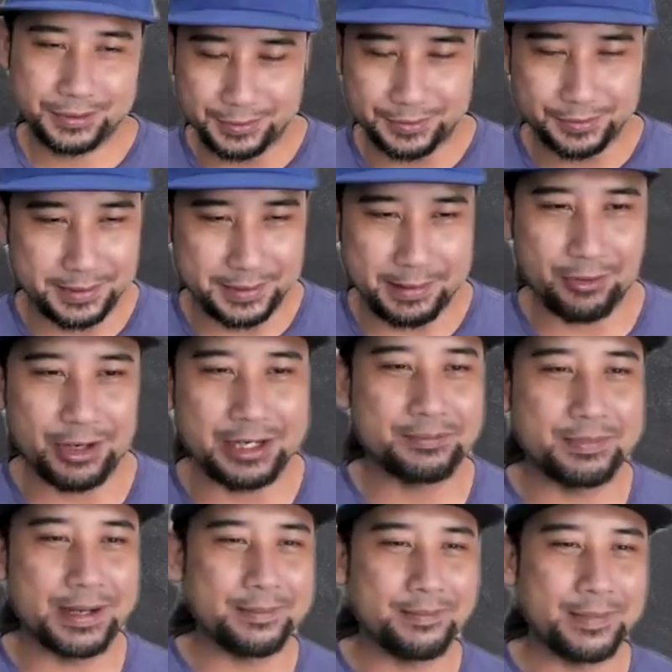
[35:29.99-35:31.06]
So that brings
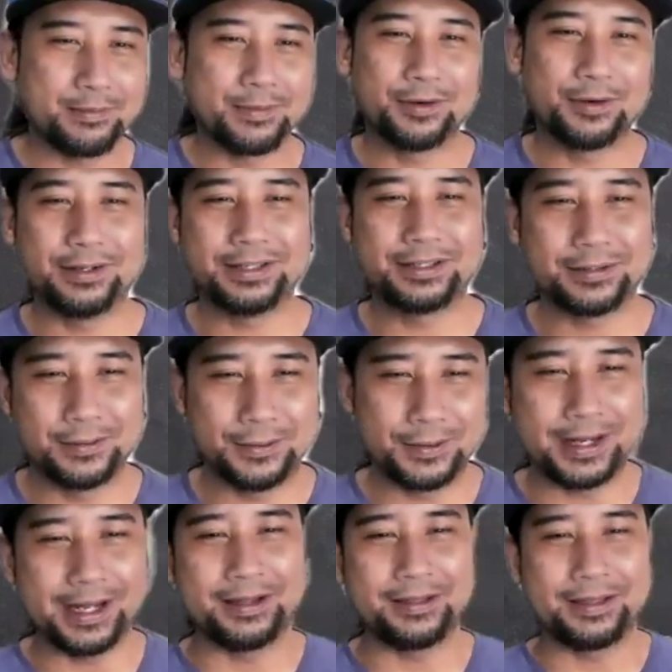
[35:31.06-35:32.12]
back memories. So
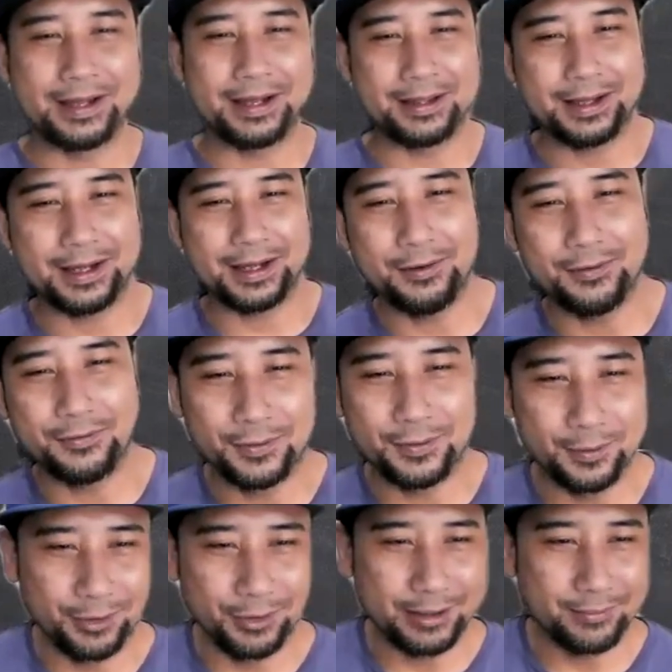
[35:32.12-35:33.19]
okay, thank you
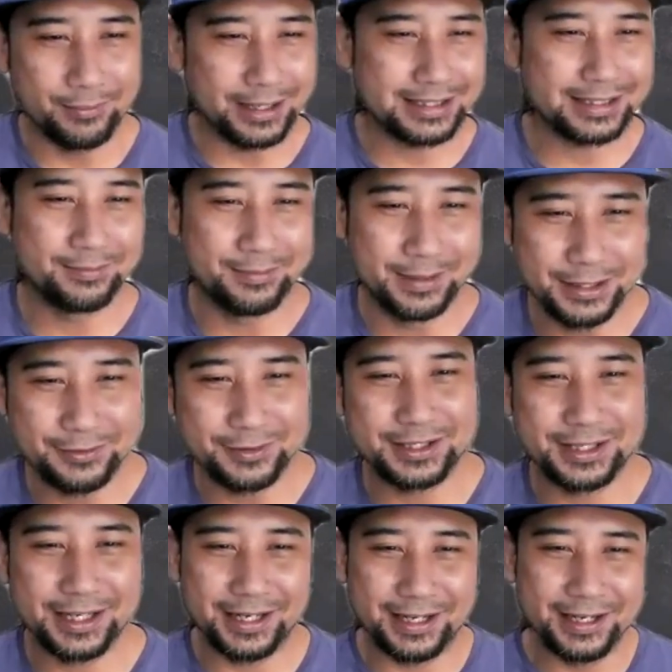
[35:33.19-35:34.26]
for bringing back some
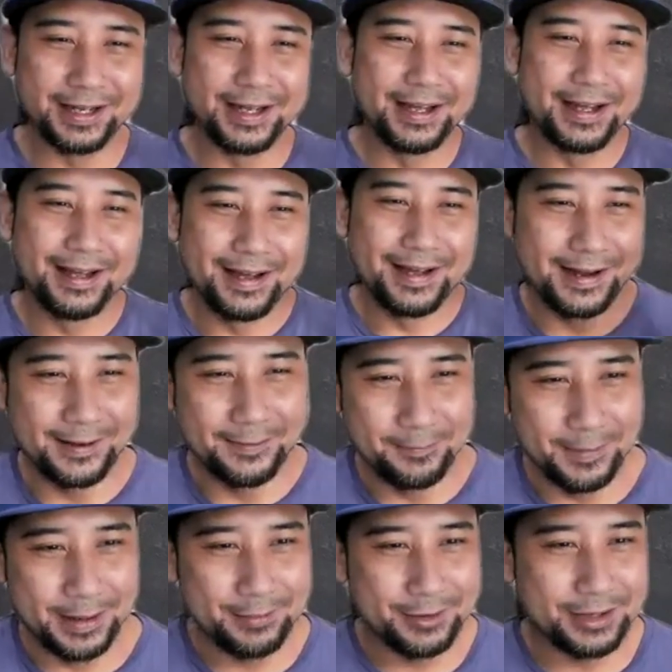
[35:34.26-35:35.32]
interesting
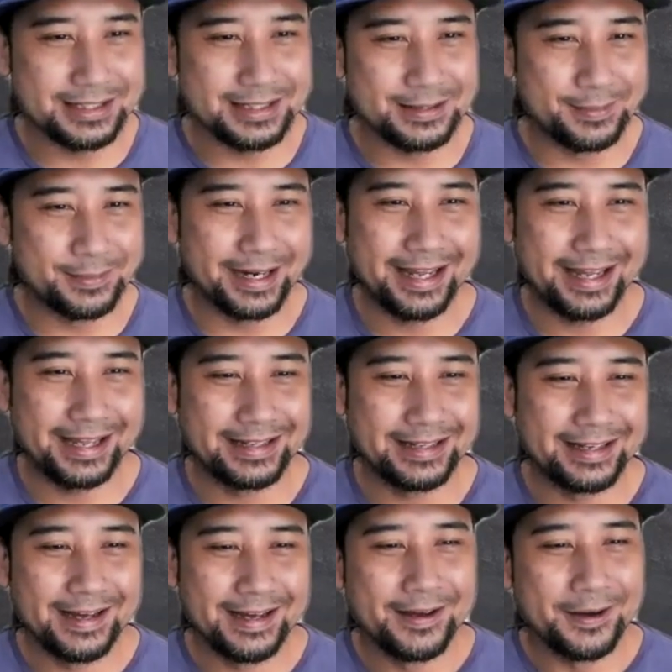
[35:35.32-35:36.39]
memories in my
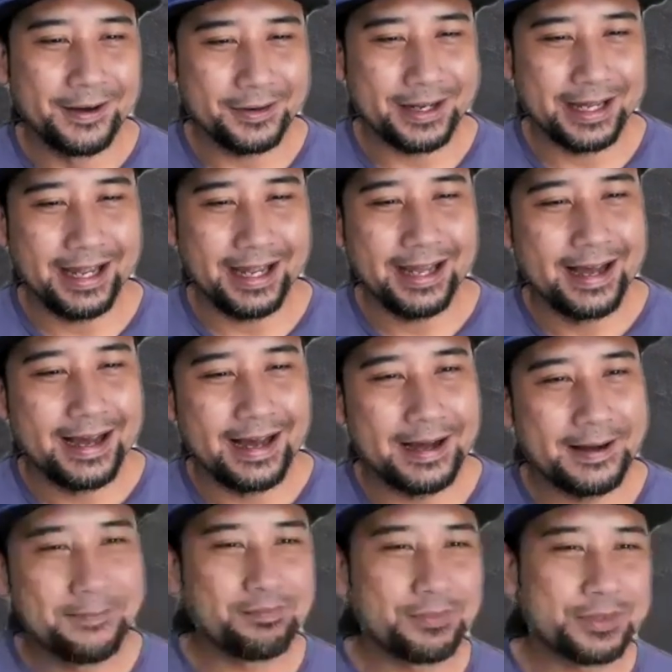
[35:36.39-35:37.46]
head. Okay,
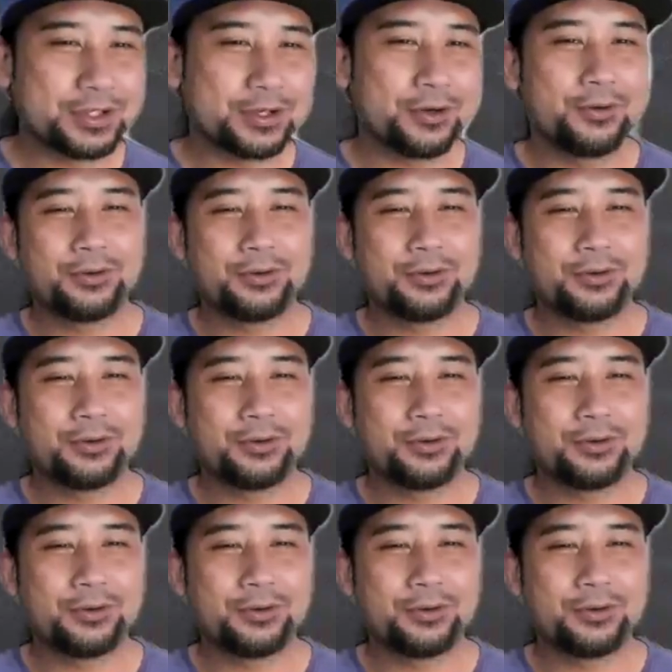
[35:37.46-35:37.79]
so